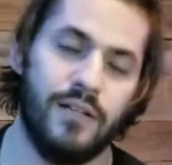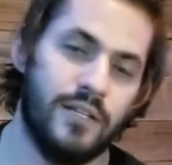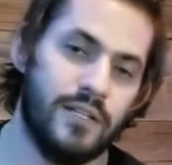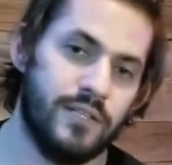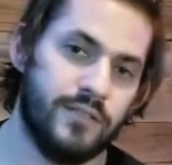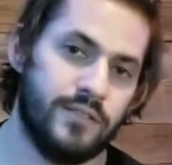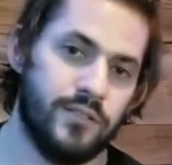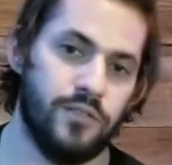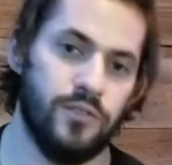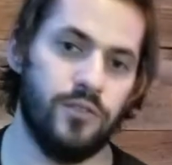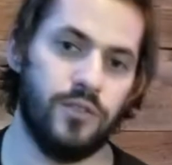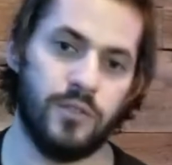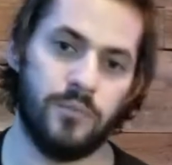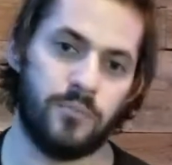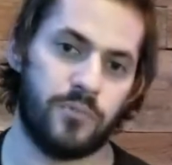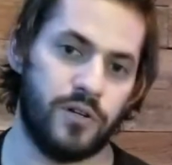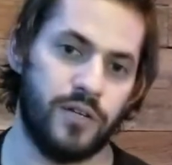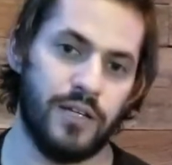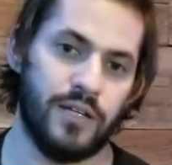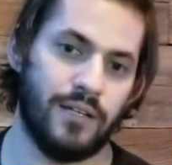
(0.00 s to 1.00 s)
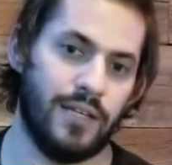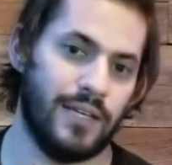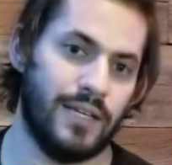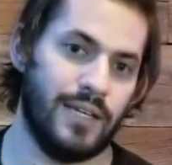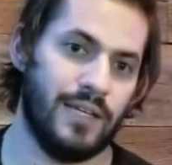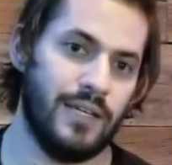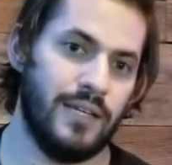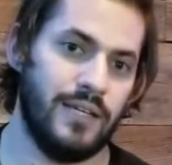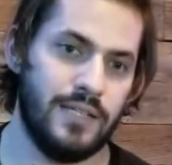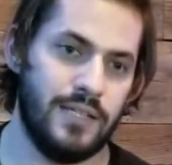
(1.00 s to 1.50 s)
So you could bring like
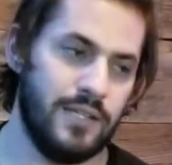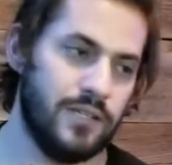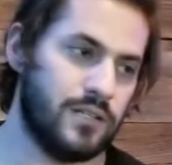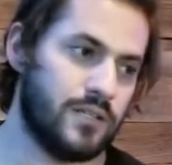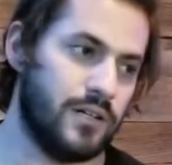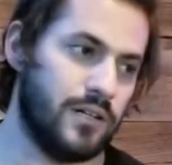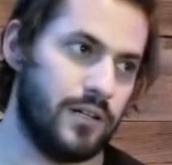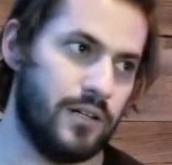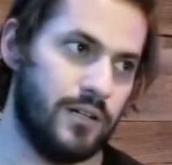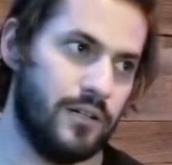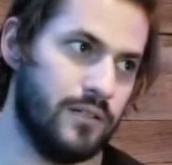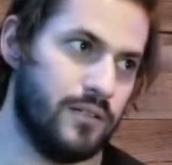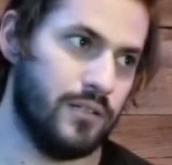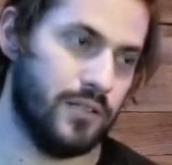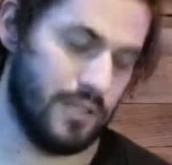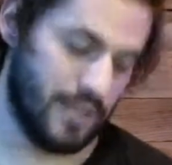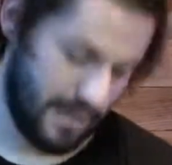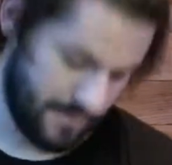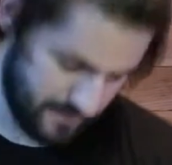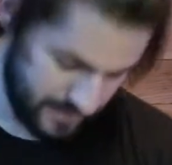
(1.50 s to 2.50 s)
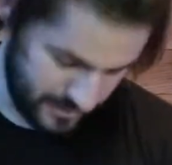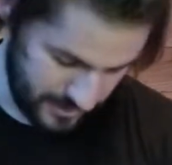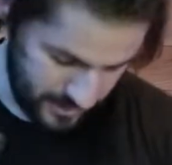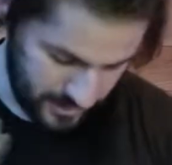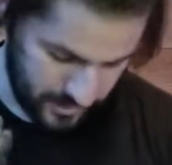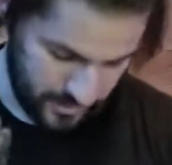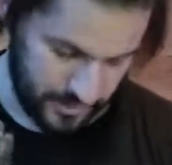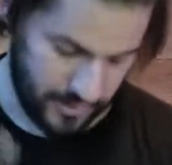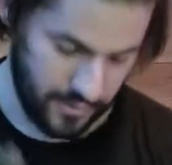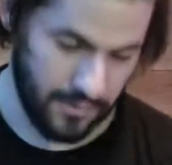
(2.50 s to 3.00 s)
any t-shirt, you could have the
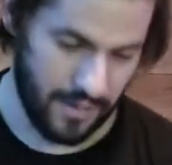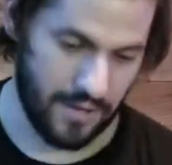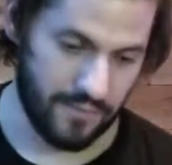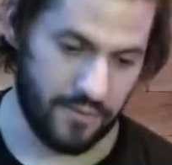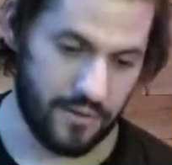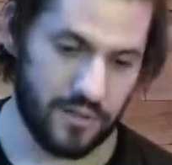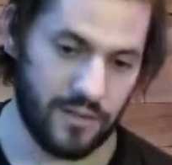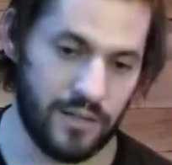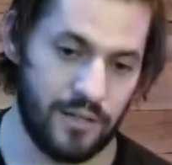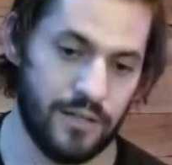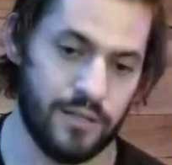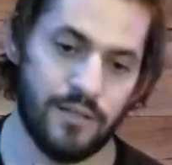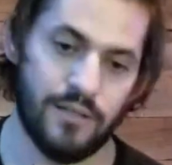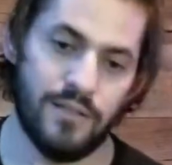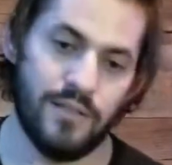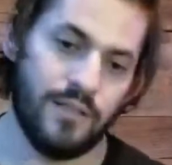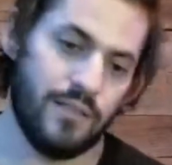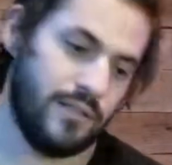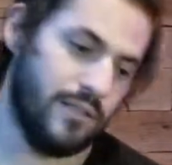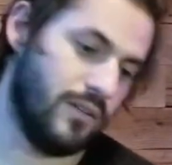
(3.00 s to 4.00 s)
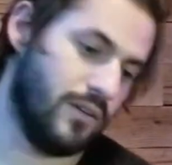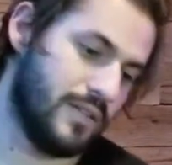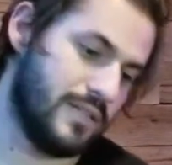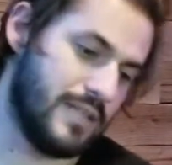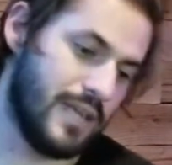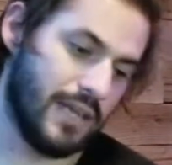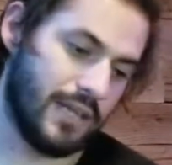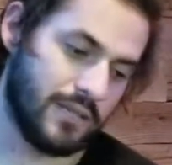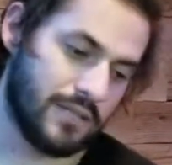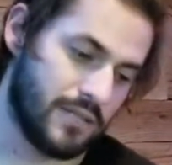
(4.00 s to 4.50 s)
t-shirt that you have on, you could
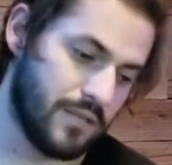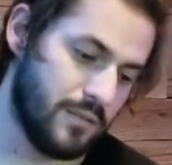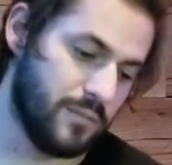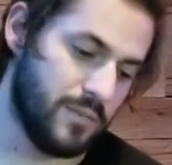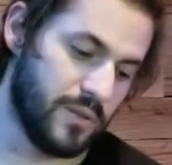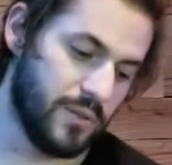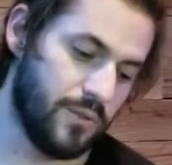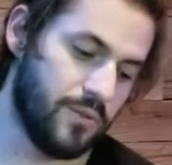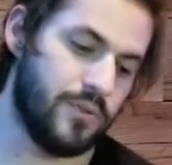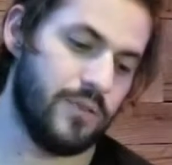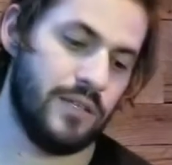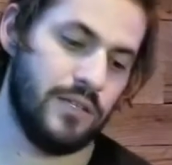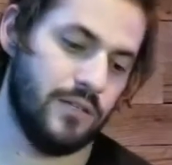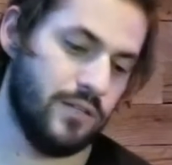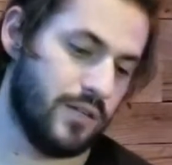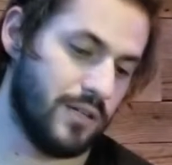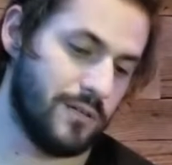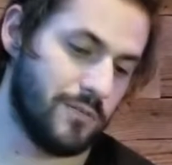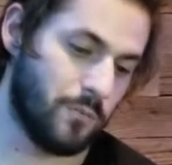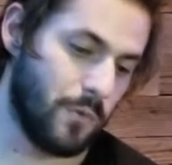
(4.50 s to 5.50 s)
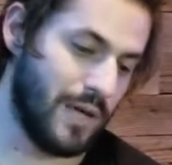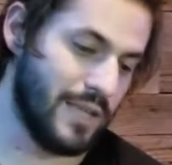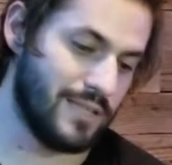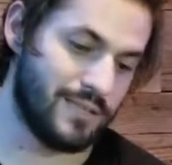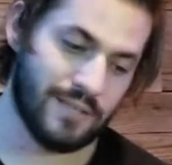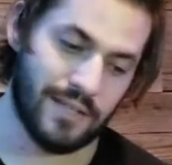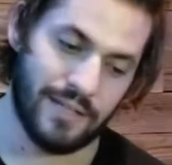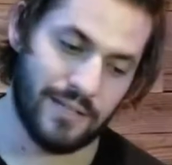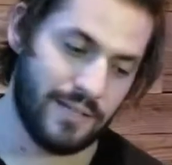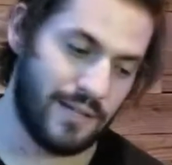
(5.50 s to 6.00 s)
take it to the booth and you could
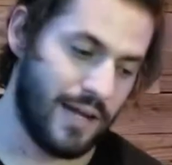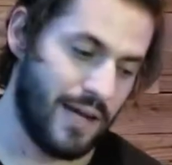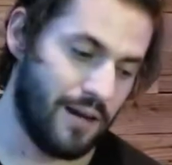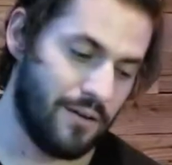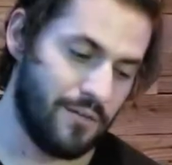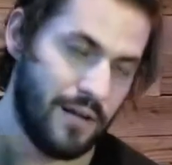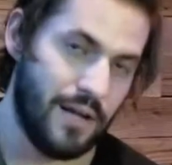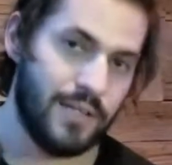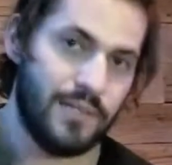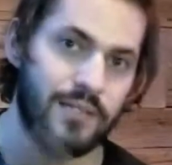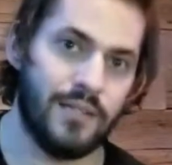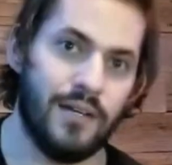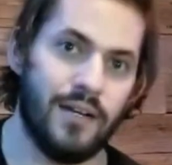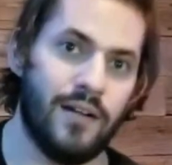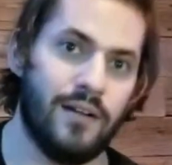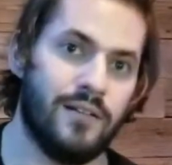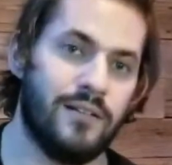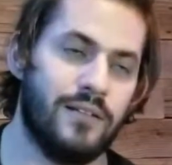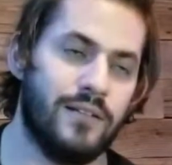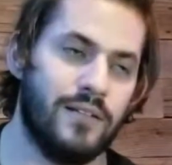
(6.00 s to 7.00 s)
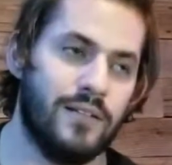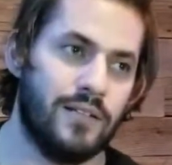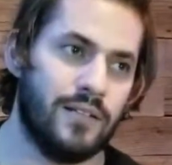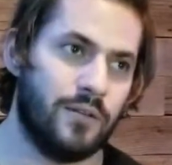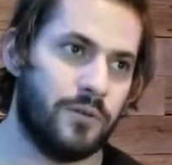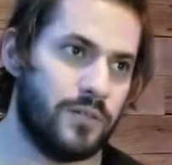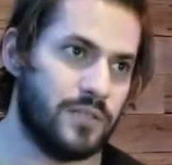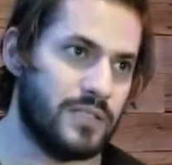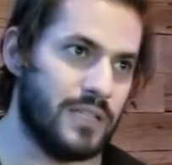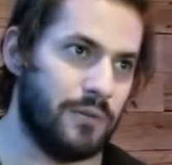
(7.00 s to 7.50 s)
wasteland it out right there. Of
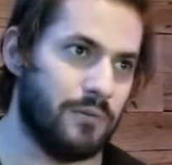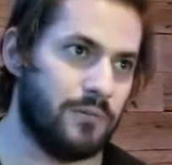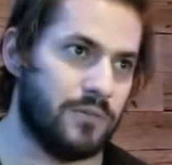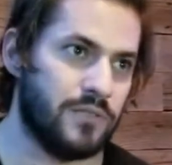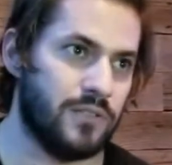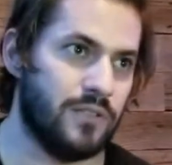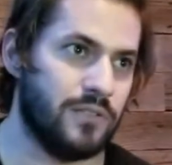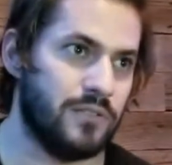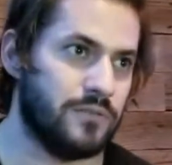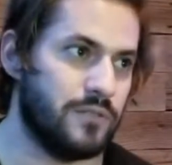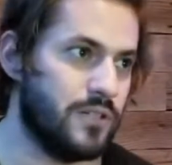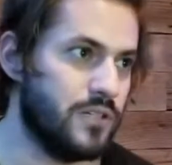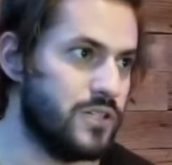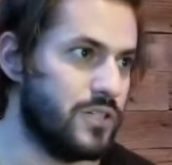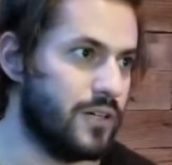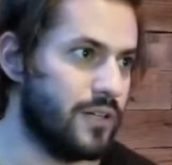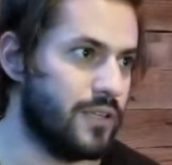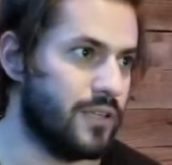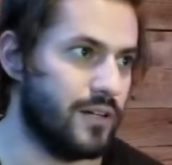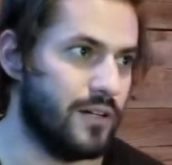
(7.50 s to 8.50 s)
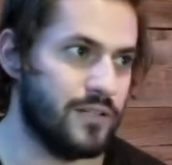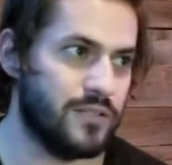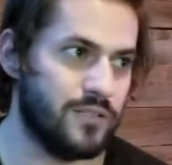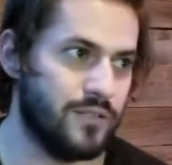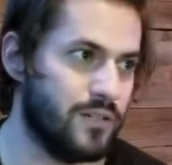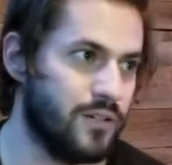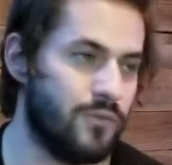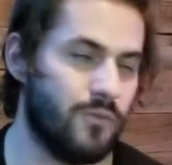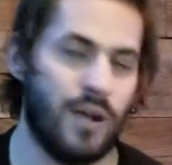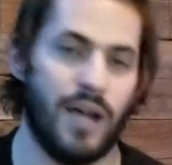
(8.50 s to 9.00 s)
course, that one was also in a junkyard, so you
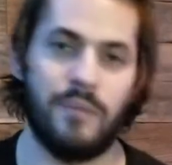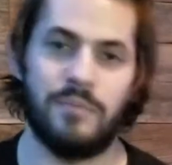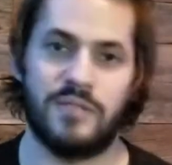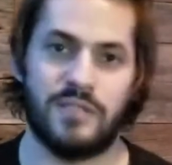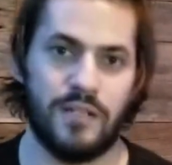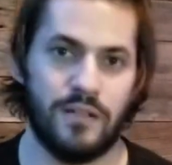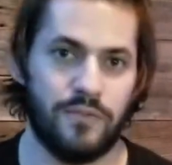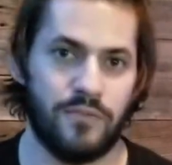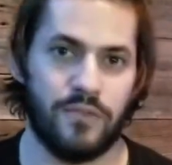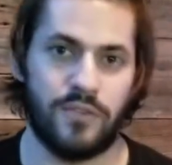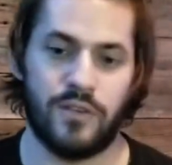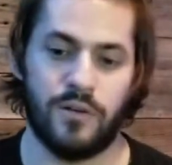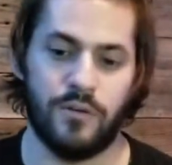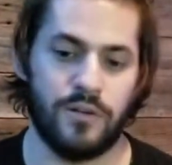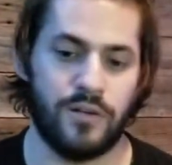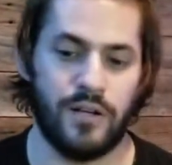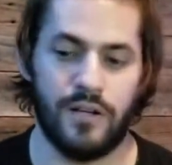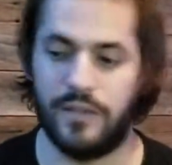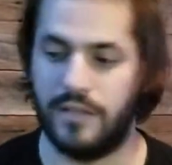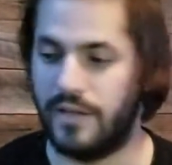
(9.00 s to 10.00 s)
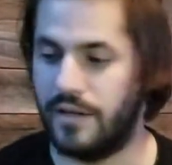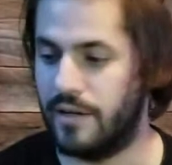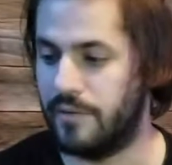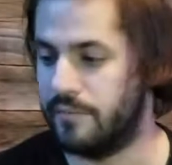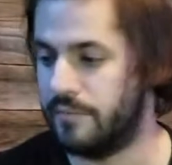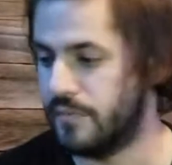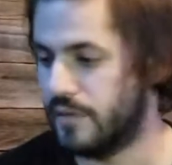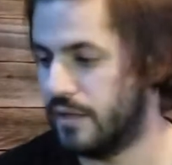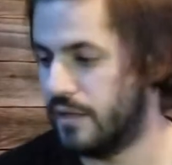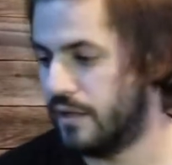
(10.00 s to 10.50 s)
could grab stuff and throw it on there.
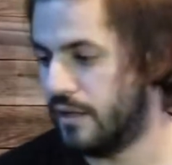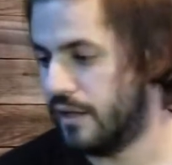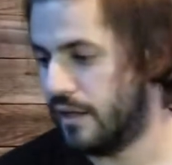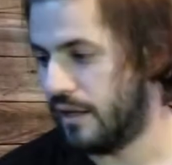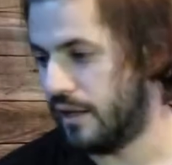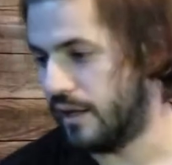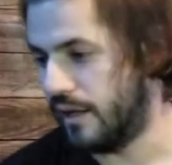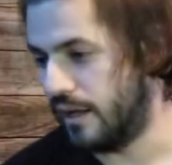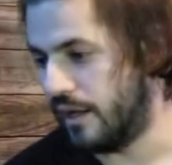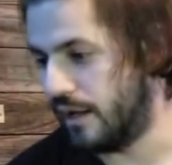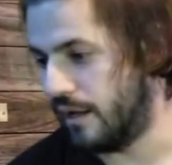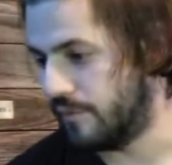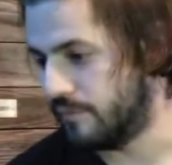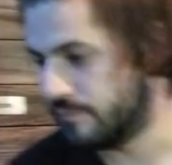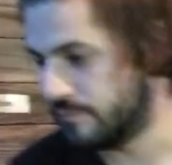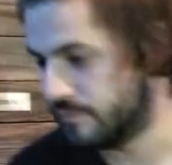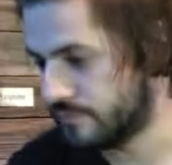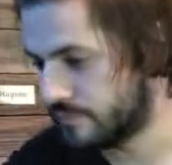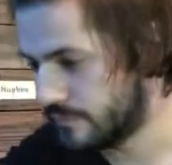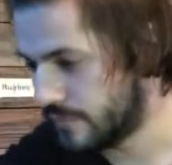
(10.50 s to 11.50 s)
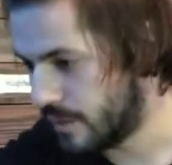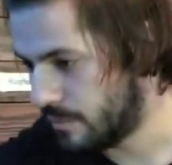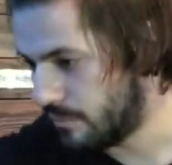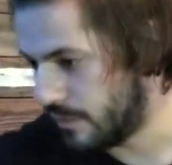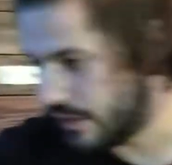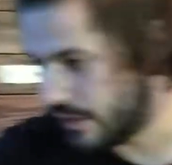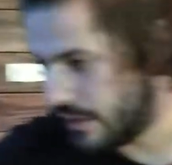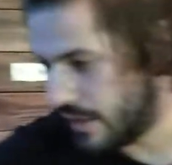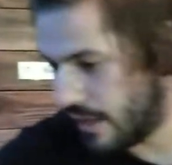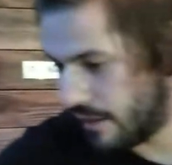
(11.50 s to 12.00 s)

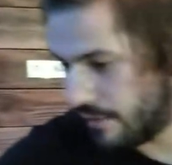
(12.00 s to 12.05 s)
But yeah,